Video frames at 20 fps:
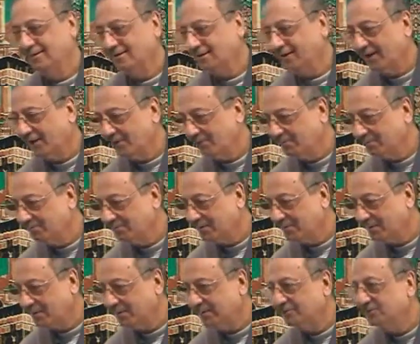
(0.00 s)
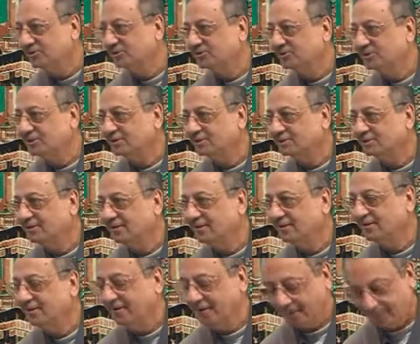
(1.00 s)
Are you with me, brothers and sisters?
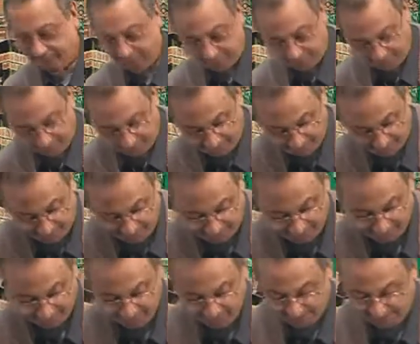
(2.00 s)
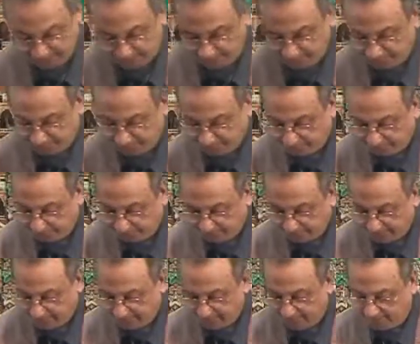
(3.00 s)
Fine, brother.
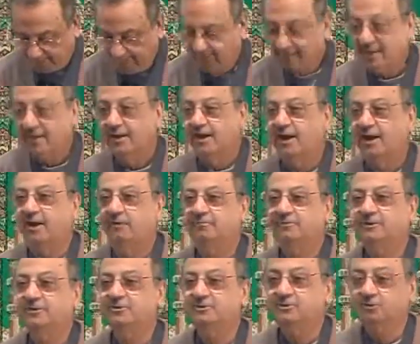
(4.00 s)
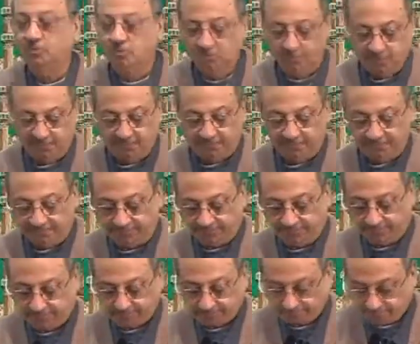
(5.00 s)
Hafiztu
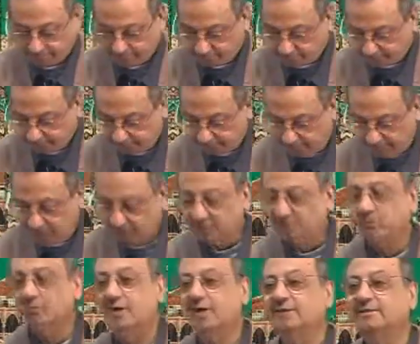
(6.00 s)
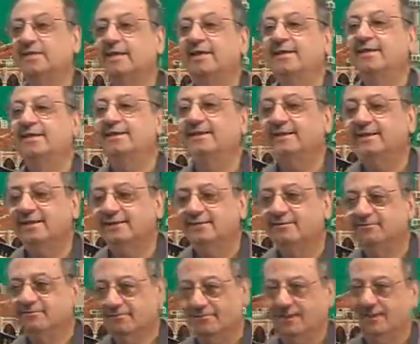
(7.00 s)
surataini.
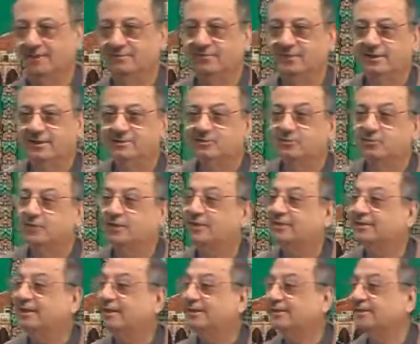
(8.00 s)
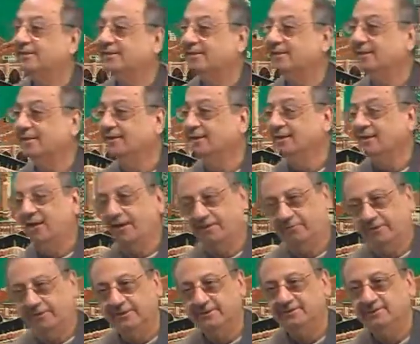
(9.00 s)
Fine, brother, surataini.
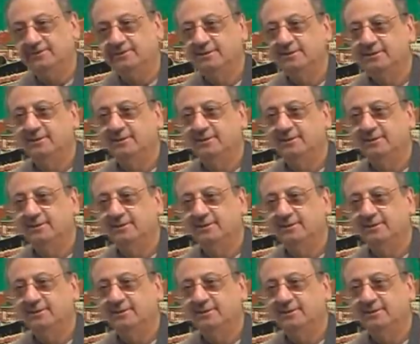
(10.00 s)
Hafiz?